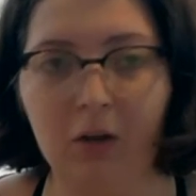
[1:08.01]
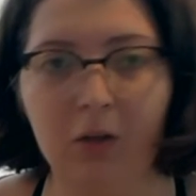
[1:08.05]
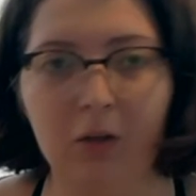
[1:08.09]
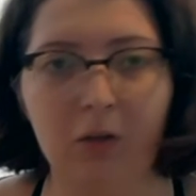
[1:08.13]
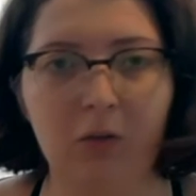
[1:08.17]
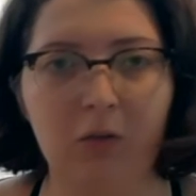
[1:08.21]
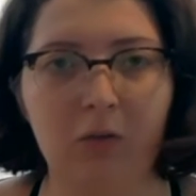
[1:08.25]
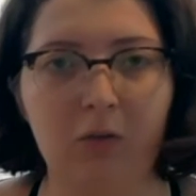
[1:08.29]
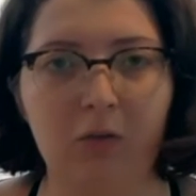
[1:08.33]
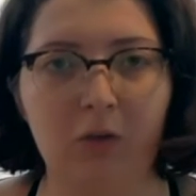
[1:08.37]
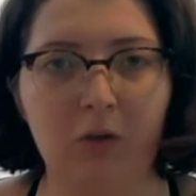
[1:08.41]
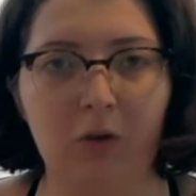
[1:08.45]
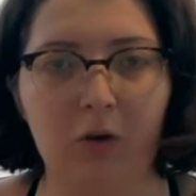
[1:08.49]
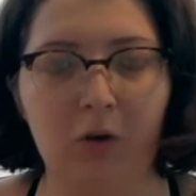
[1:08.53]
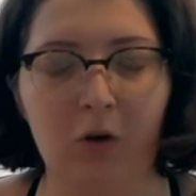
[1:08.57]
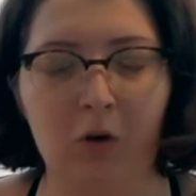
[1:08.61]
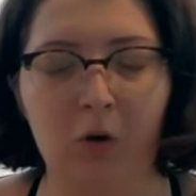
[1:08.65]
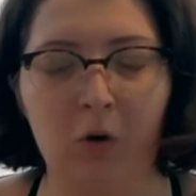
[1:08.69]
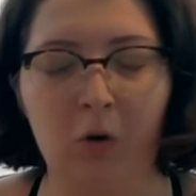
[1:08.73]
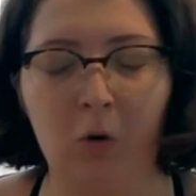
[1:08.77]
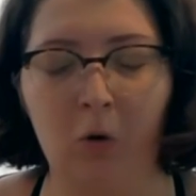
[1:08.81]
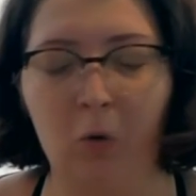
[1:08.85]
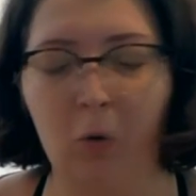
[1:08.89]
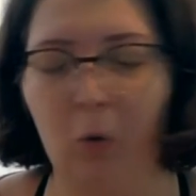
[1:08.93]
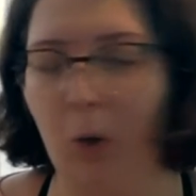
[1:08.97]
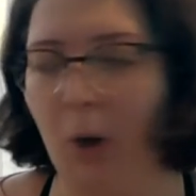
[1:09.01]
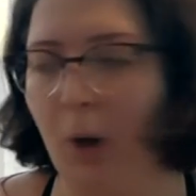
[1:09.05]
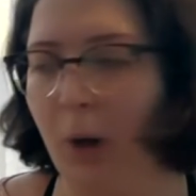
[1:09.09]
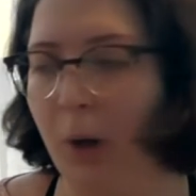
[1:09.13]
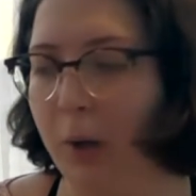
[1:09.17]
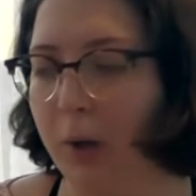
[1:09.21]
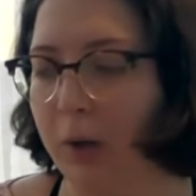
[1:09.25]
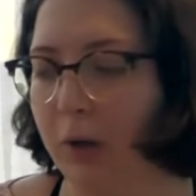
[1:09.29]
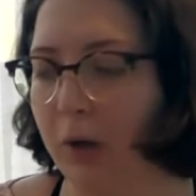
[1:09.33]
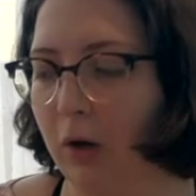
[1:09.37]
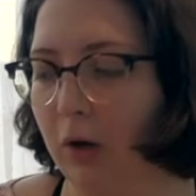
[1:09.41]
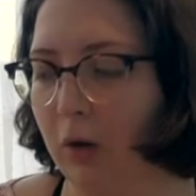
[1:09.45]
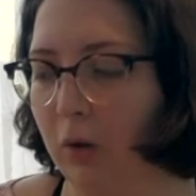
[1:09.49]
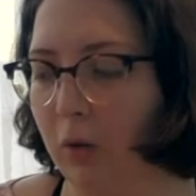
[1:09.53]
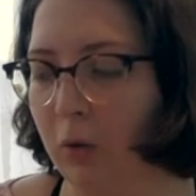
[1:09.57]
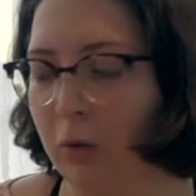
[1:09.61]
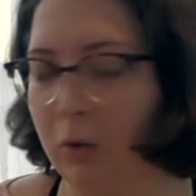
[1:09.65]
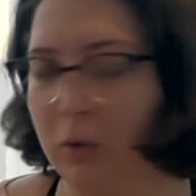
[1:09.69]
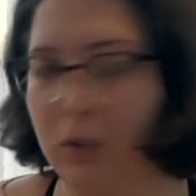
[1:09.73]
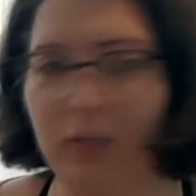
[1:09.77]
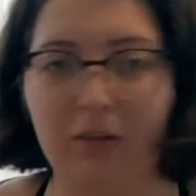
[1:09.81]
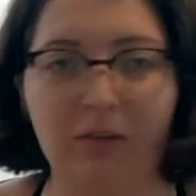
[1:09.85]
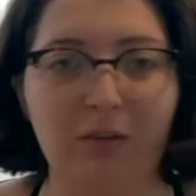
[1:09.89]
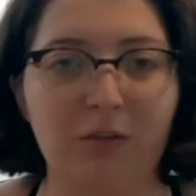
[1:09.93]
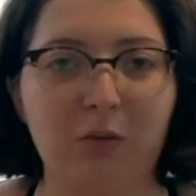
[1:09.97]
So not
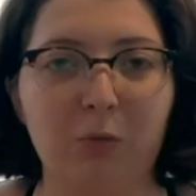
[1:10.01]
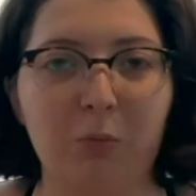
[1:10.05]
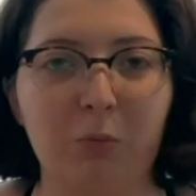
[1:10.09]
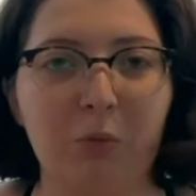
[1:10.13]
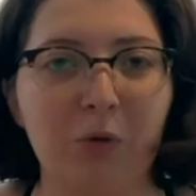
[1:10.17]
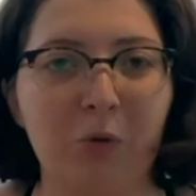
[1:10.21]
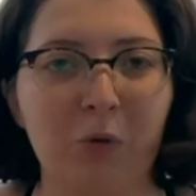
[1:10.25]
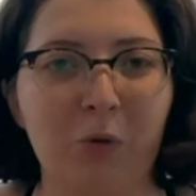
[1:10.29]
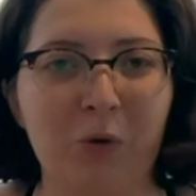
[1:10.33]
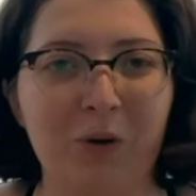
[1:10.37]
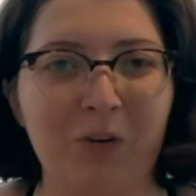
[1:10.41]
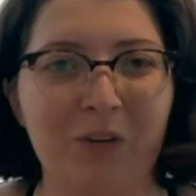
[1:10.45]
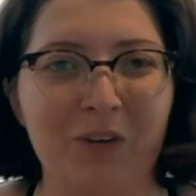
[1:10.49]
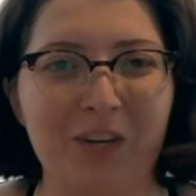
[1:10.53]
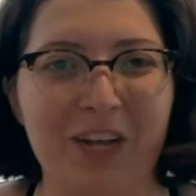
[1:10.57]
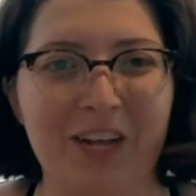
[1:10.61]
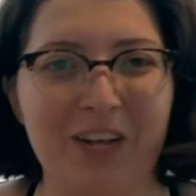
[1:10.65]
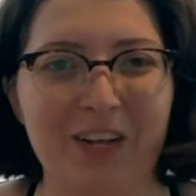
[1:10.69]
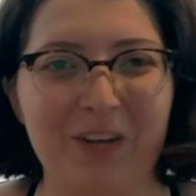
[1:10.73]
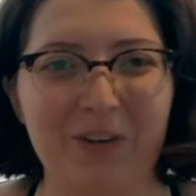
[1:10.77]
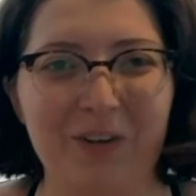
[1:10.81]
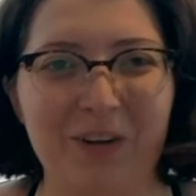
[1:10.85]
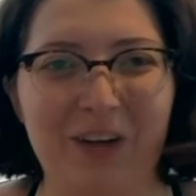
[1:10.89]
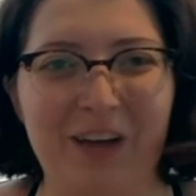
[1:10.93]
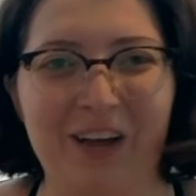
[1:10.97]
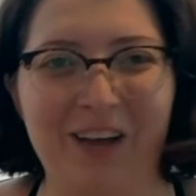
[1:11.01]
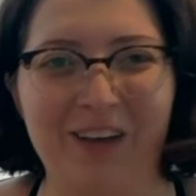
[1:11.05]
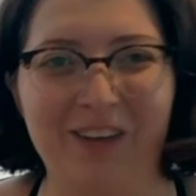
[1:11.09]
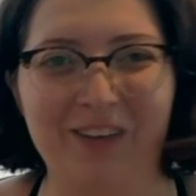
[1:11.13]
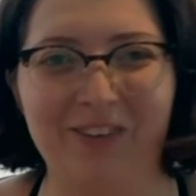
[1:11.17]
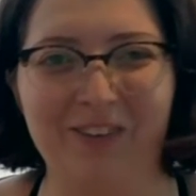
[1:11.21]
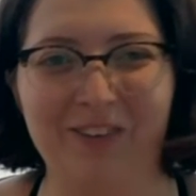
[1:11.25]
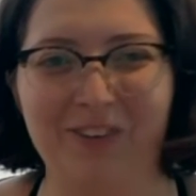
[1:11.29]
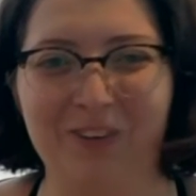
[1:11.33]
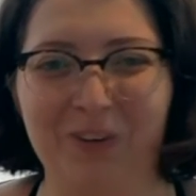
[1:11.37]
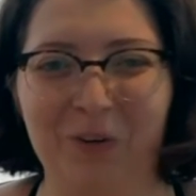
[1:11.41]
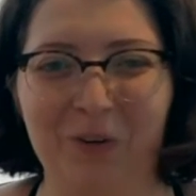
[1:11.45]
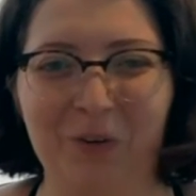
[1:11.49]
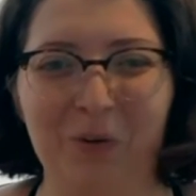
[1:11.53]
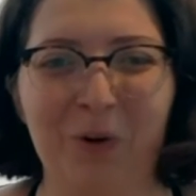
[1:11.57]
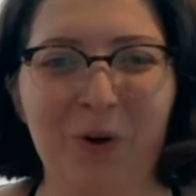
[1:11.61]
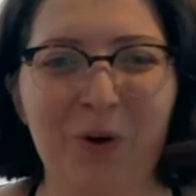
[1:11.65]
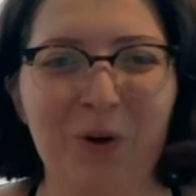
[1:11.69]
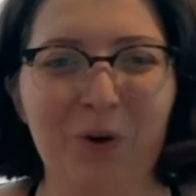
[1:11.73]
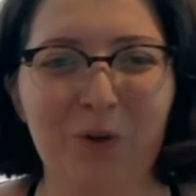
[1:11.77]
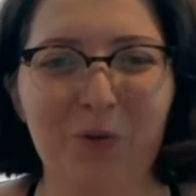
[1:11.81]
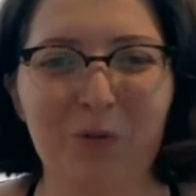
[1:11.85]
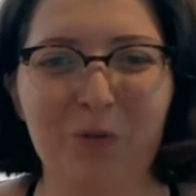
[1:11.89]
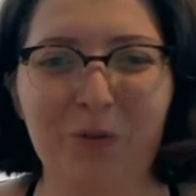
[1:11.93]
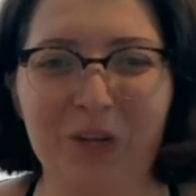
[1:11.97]
only is this a ploy to get you guys to
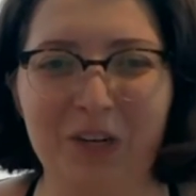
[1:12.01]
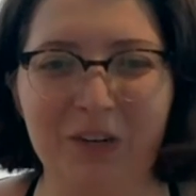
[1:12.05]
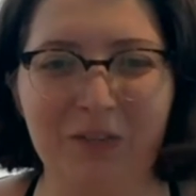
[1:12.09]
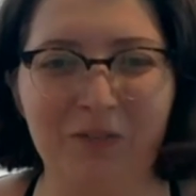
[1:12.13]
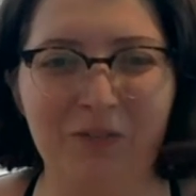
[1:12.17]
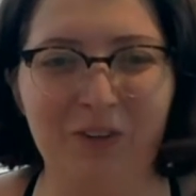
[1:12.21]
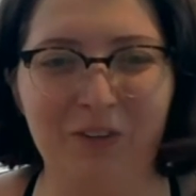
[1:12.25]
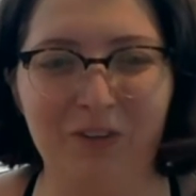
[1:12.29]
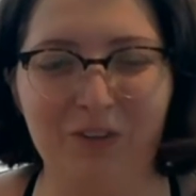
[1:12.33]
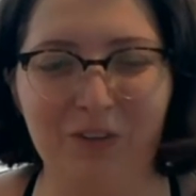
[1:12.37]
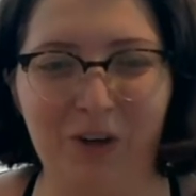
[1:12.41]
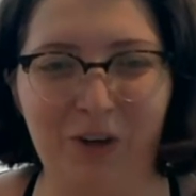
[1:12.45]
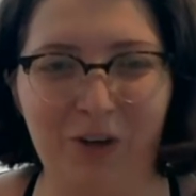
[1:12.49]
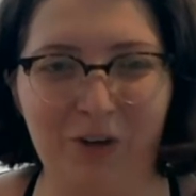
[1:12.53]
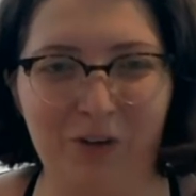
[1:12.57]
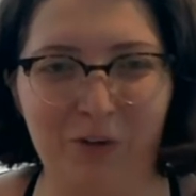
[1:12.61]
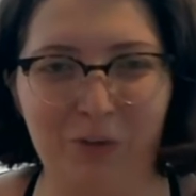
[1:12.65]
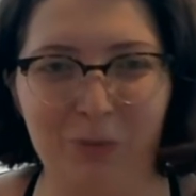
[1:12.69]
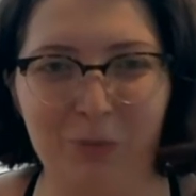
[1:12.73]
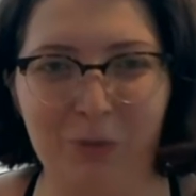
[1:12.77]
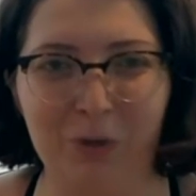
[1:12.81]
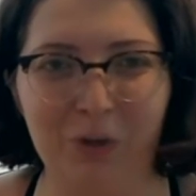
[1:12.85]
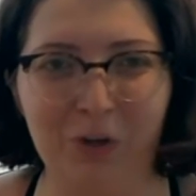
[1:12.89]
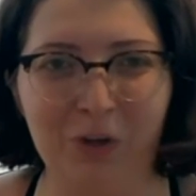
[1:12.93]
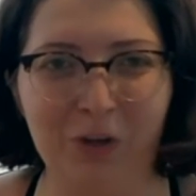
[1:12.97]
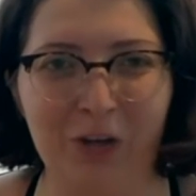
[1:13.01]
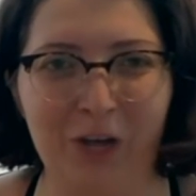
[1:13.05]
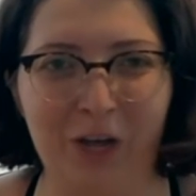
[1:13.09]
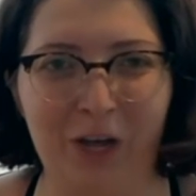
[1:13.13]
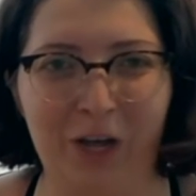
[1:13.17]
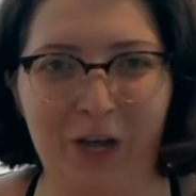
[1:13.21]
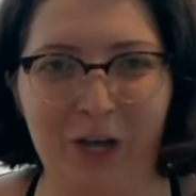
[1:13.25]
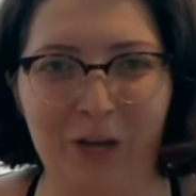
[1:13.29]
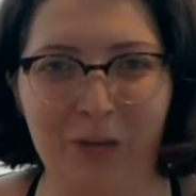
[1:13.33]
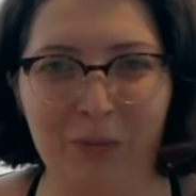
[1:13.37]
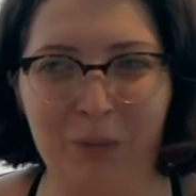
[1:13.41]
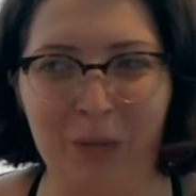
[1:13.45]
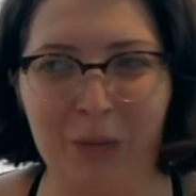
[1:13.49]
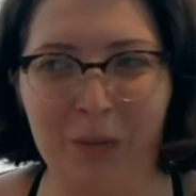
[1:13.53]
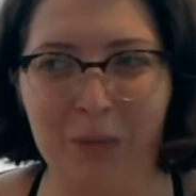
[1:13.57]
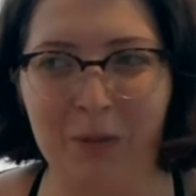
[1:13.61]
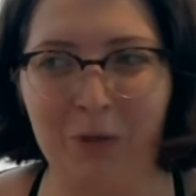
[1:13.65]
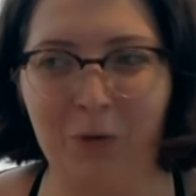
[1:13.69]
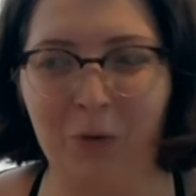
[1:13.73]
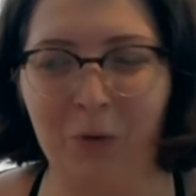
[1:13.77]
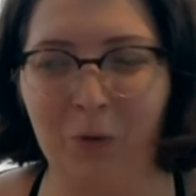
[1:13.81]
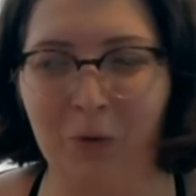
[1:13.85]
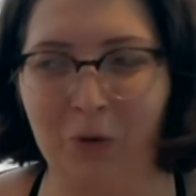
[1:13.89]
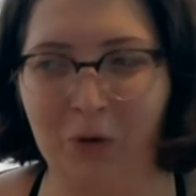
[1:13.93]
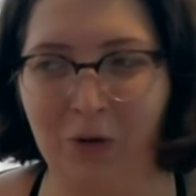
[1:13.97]
read this awesome book and
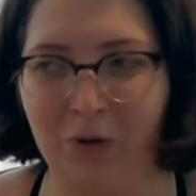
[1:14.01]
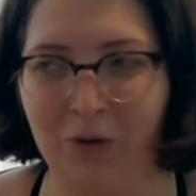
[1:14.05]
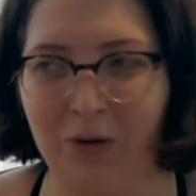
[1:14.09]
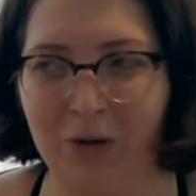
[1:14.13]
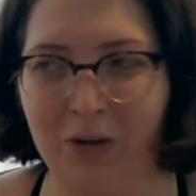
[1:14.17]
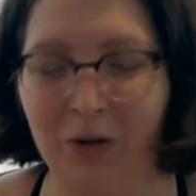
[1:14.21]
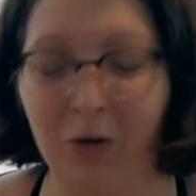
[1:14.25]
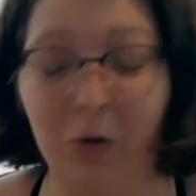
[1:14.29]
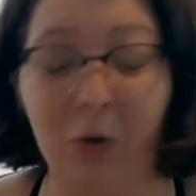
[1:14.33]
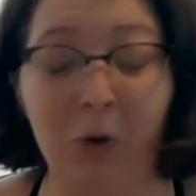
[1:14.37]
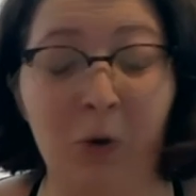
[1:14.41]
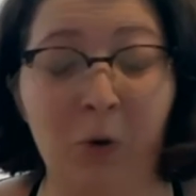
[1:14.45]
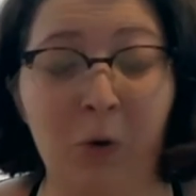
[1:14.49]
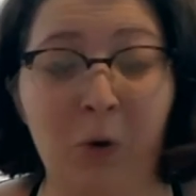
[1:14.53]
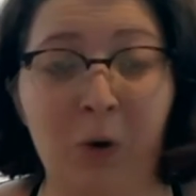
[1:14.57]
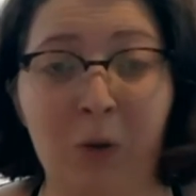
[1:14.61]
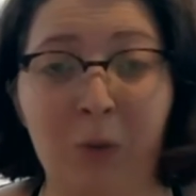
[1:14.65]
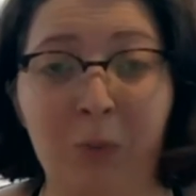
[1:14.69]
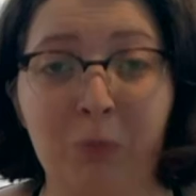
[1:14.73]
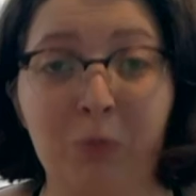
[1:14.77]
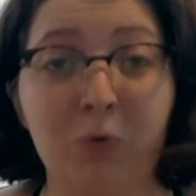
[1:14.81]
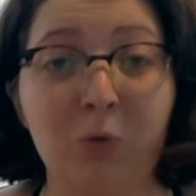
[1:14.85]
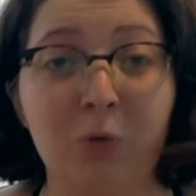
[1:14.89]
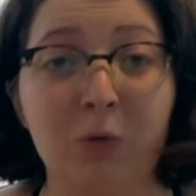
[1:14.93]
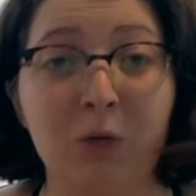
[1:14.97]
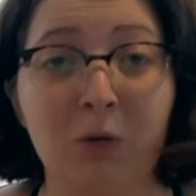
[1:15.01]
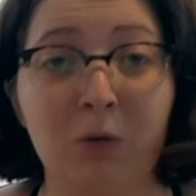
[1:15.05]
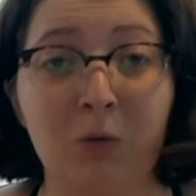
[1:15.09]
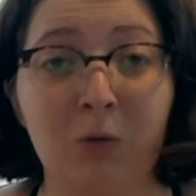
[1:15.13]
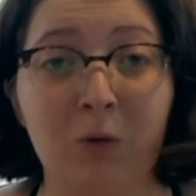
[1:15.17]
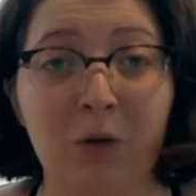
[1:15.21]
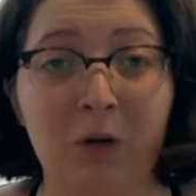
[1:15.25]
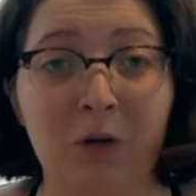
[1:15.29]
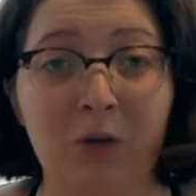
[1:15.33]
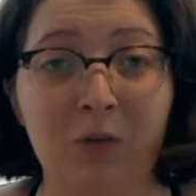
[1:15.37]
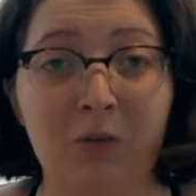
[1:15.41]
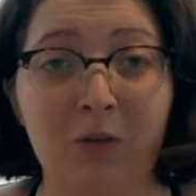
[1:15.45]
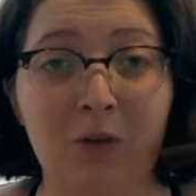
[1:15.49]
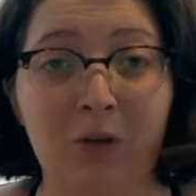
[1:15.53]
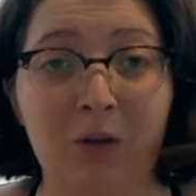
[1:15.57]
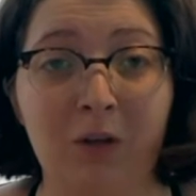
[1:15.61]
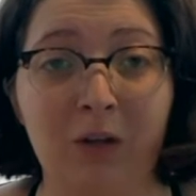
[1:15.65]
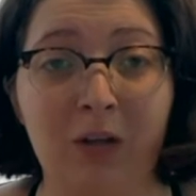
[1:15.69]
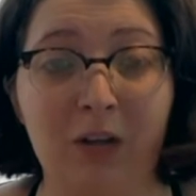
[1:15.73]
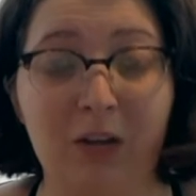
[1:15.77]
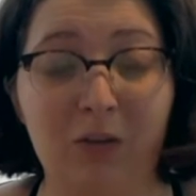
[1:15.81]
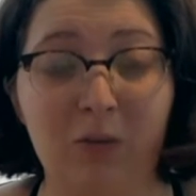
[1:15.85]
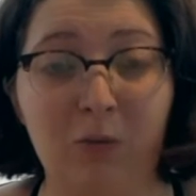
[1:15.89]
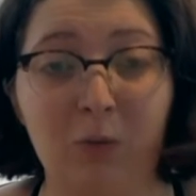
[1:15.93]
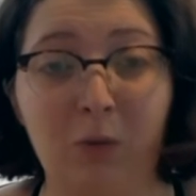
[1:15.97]
maybe order it or pre-order the
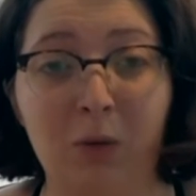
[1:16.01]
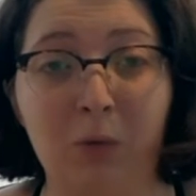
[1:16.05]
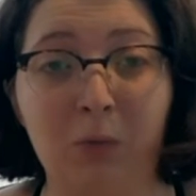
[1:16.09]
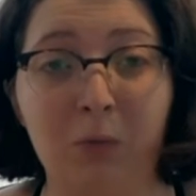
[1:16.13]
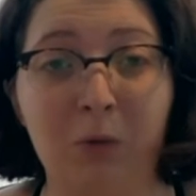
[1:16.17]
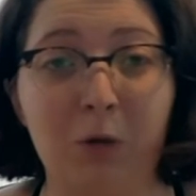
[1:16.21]
next one,